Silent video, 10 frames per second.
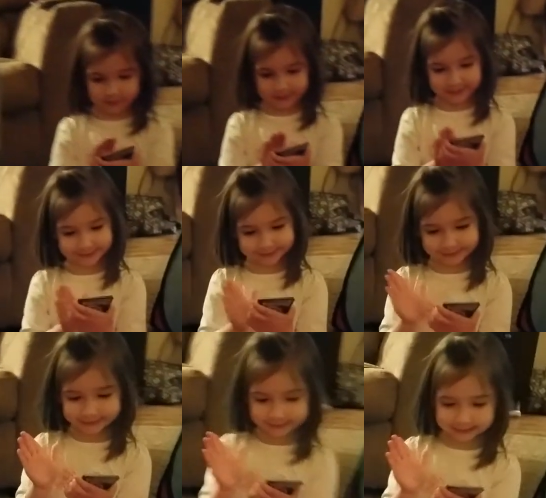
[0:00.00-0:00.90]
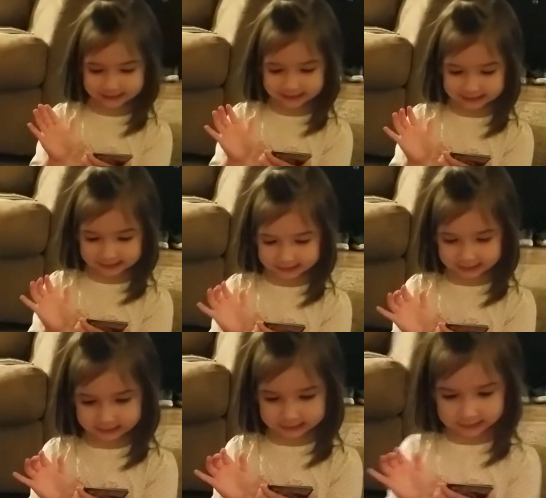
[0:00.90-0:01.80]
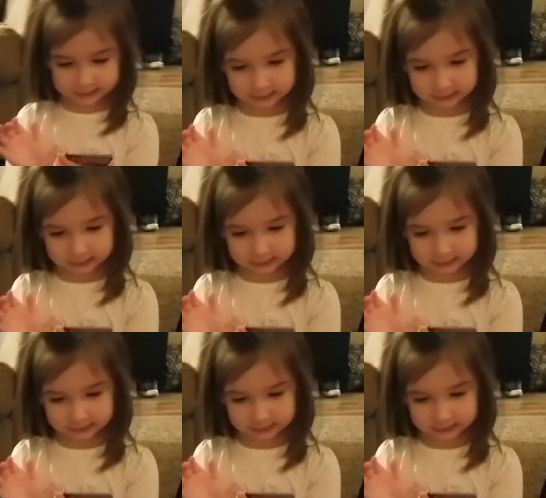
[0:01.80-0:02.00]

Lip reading: (silence)